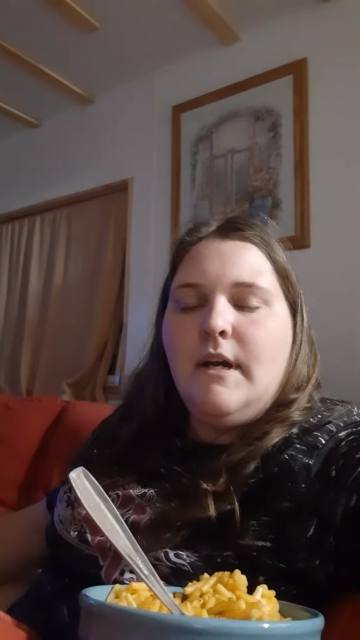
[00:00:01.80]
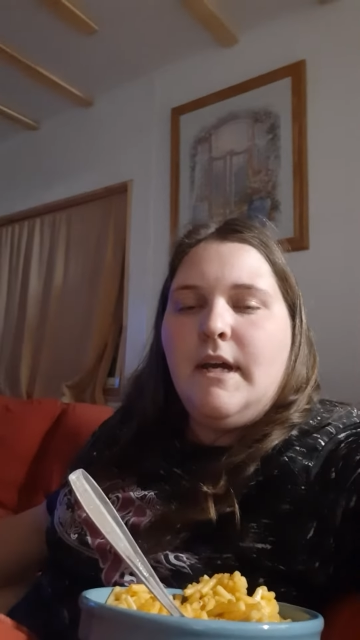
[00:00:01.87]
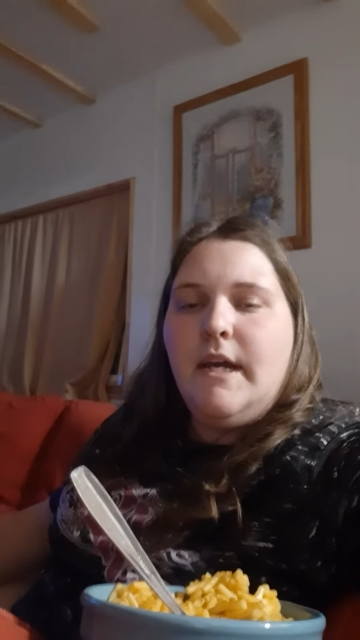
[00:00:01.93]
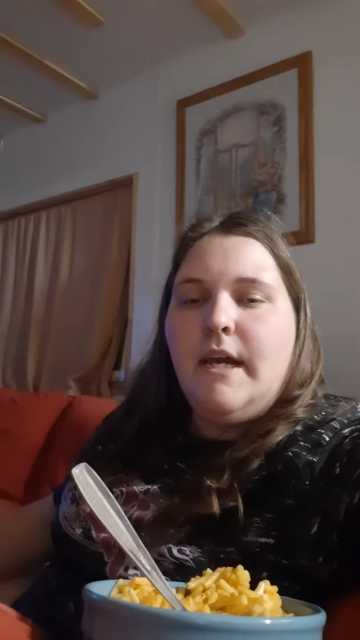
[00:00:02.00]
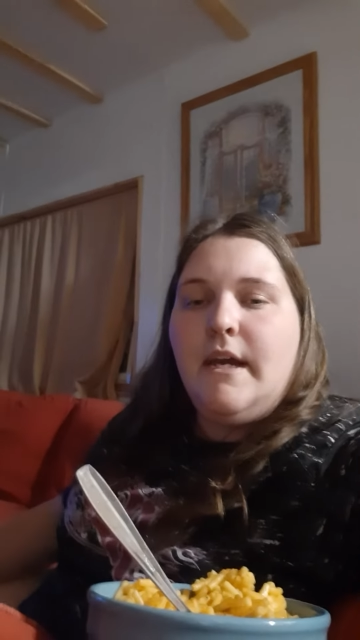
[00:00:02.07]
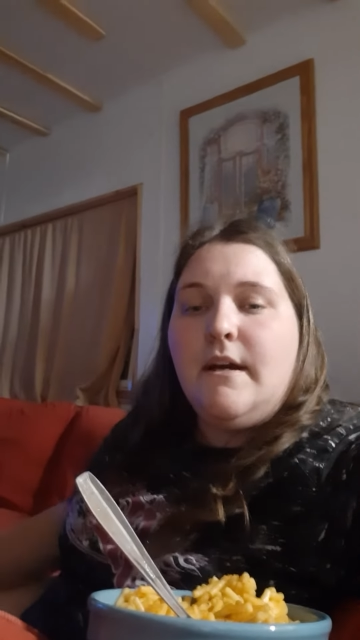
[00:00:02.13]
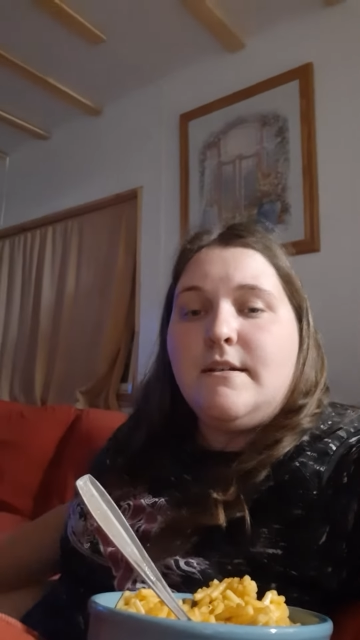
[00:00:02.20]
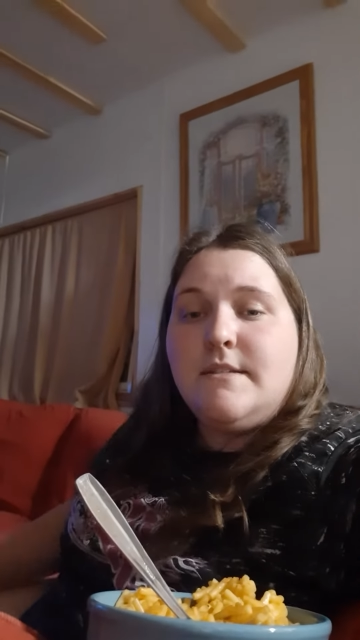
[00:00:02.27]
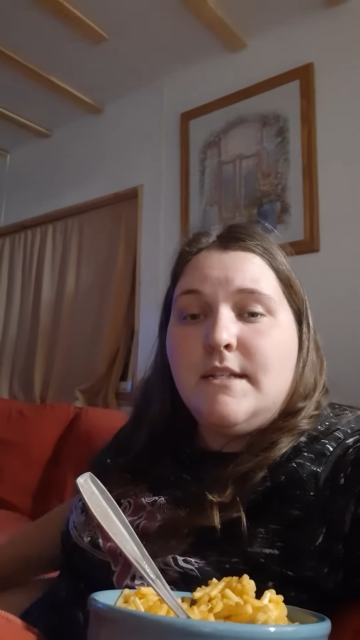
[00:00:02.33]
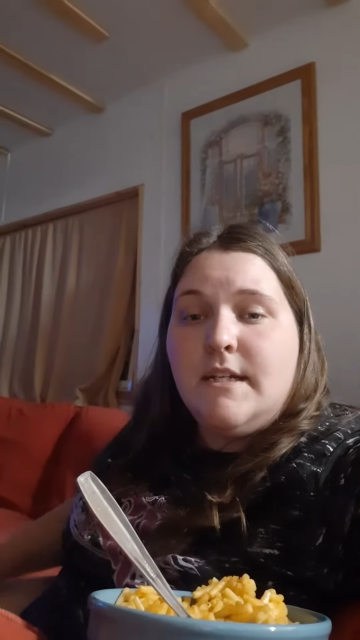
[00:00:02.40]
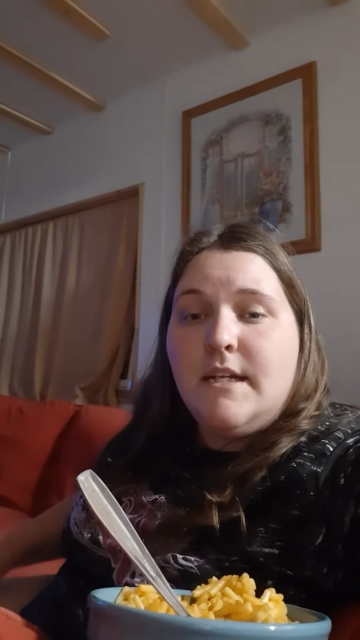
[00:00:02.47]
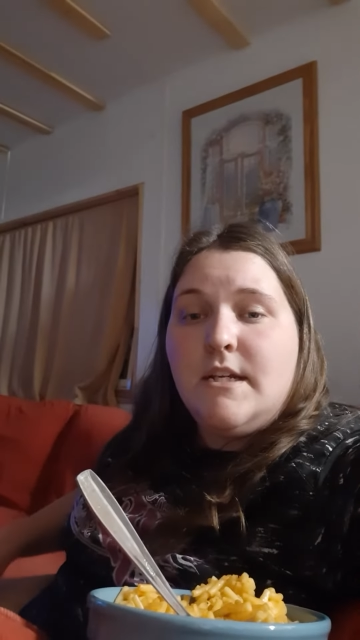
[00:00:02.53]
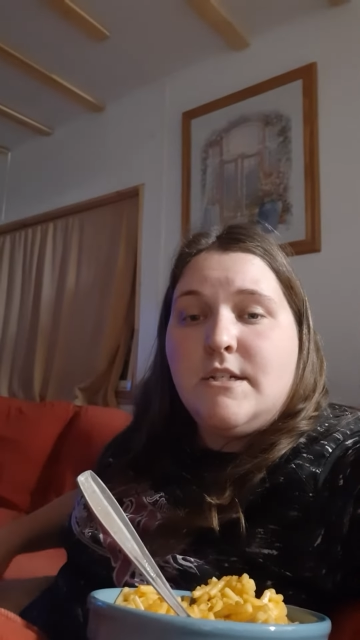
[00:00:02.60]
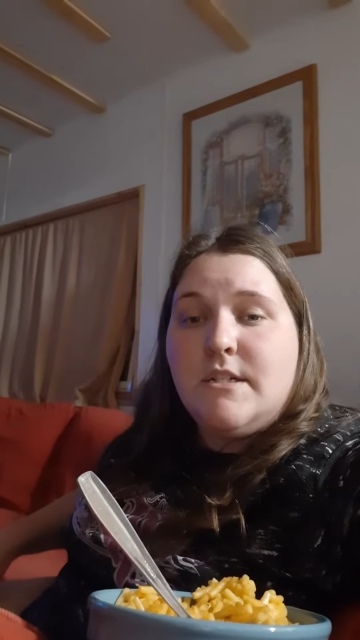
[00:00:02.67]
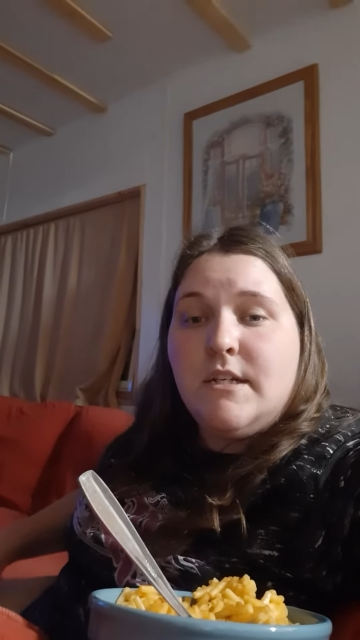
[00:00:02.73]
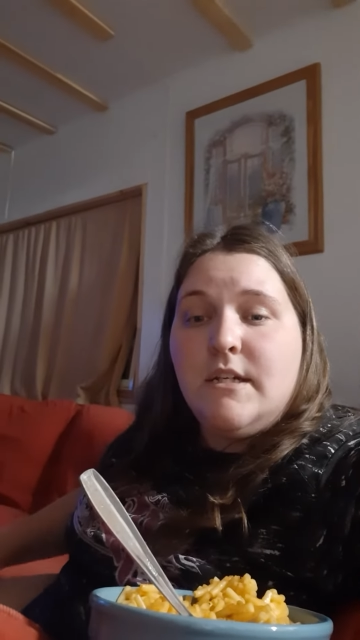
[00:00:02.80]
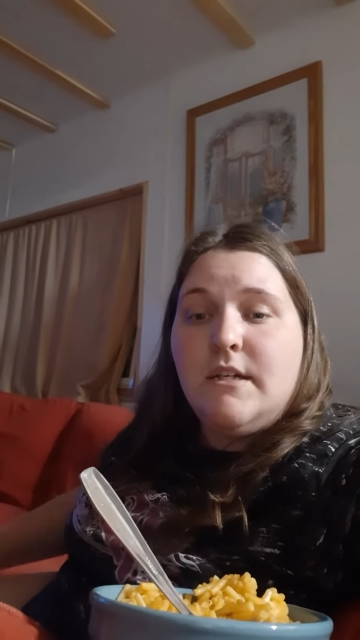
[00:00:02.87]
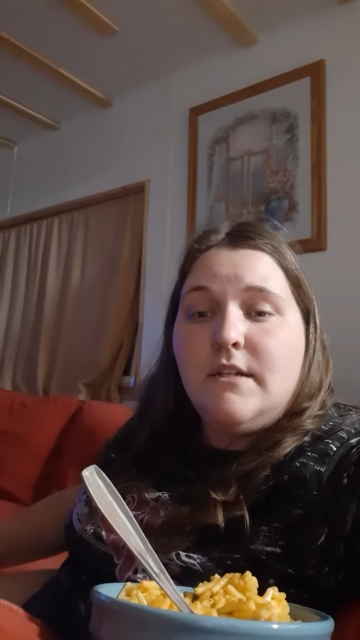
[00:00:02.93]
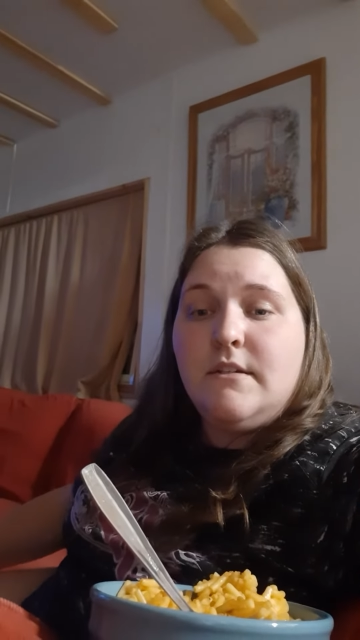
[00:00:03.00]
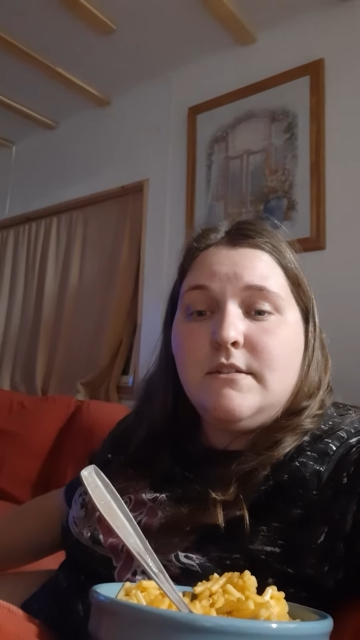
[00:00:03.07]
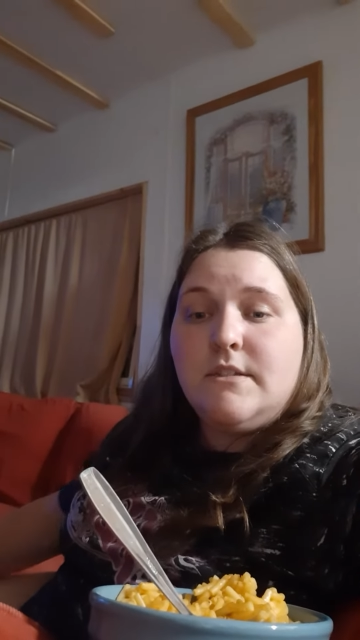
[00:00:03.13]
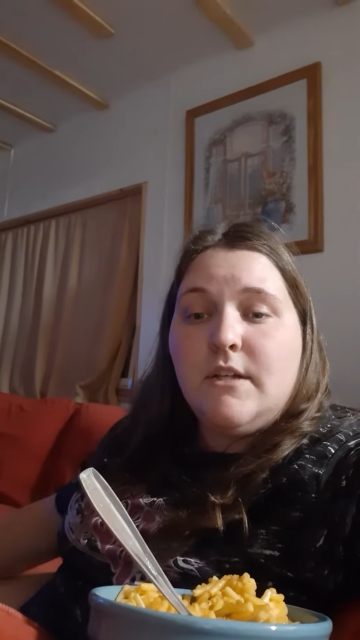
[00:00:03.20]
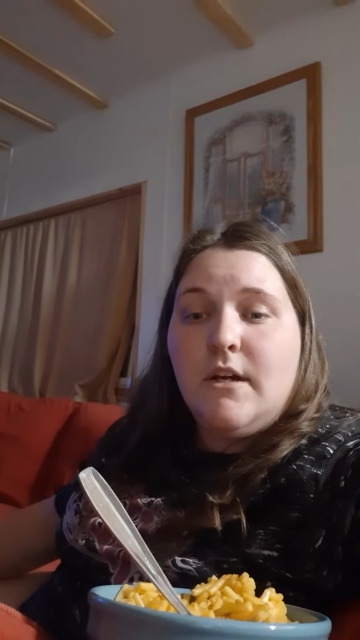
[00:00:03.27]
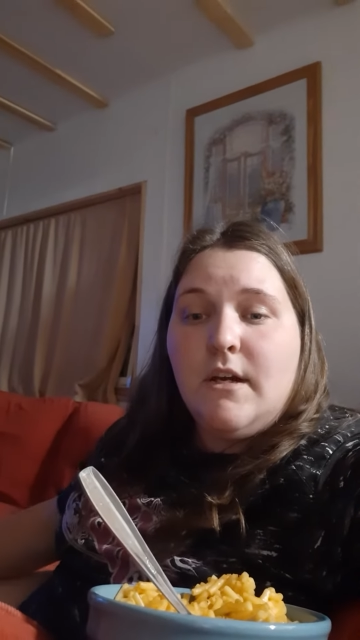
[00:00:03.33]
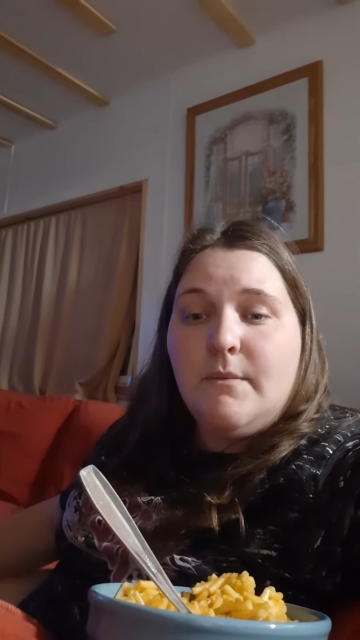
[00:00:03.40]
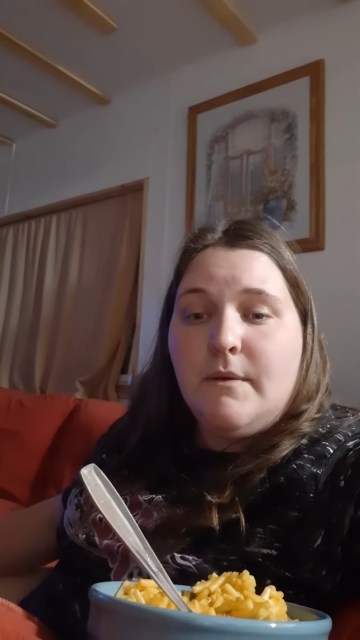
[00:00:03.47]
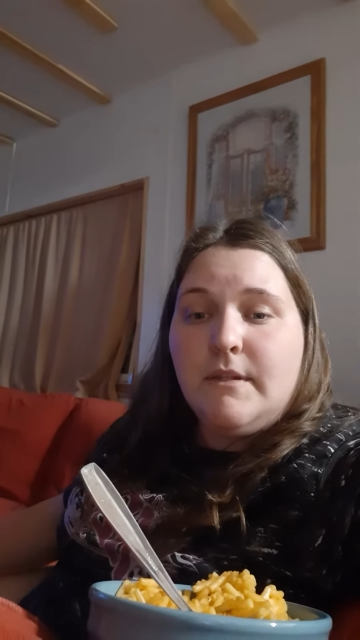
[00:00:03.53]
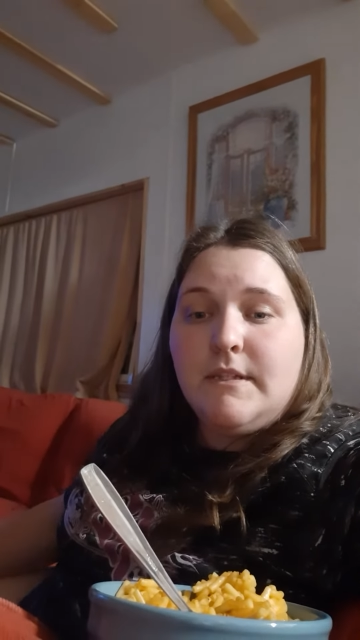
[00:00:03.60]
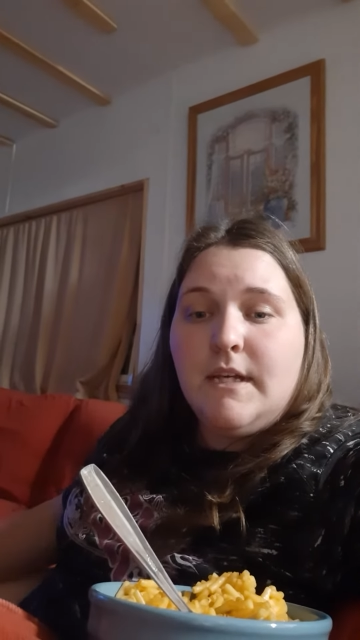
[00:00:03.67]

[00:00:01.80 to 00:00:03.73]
Hey Aussie Nation, sorry about